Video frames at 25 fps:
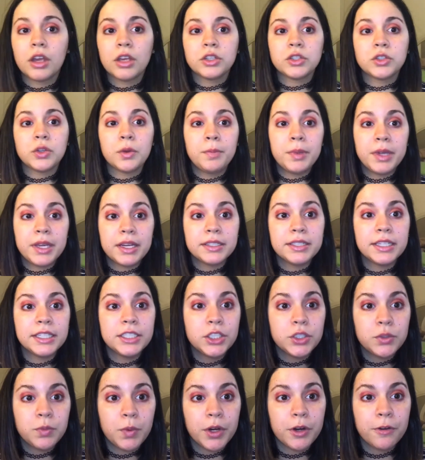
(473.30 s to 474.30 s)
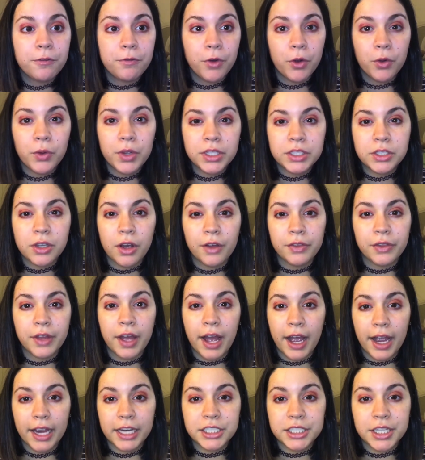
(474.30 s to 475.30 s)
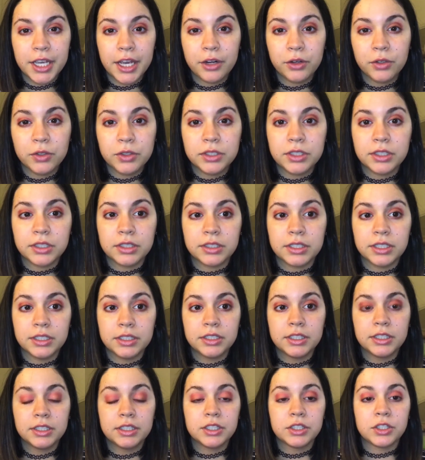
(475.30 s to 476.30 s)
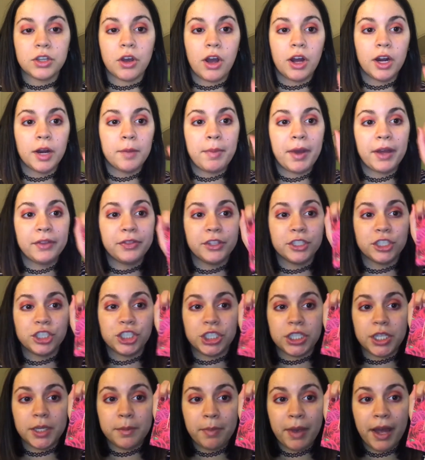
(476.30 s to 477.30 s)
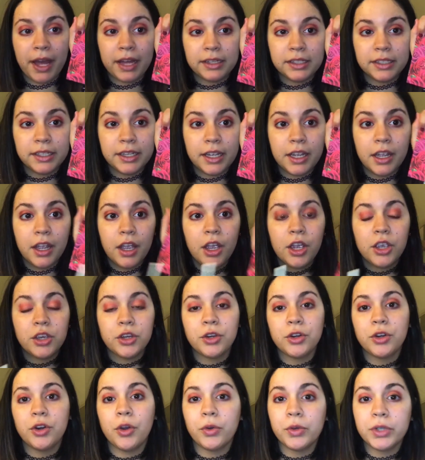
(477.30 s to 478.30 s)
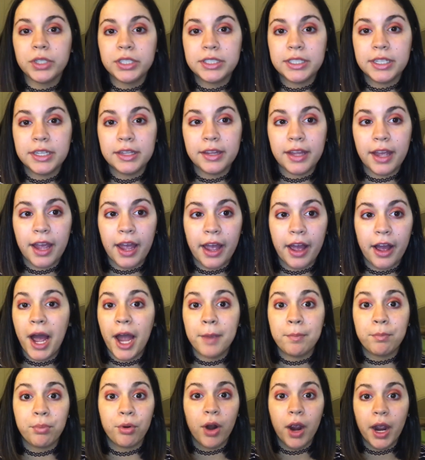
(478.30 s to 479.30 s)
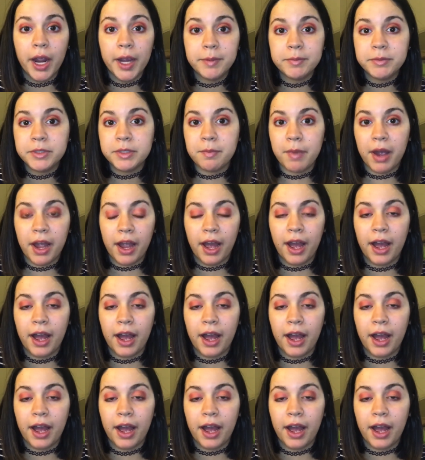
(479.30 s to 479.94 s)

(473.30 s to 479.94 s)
So because I just want to focus on the eyeshadows, since this is all about the She palette, you're noticing that I primed my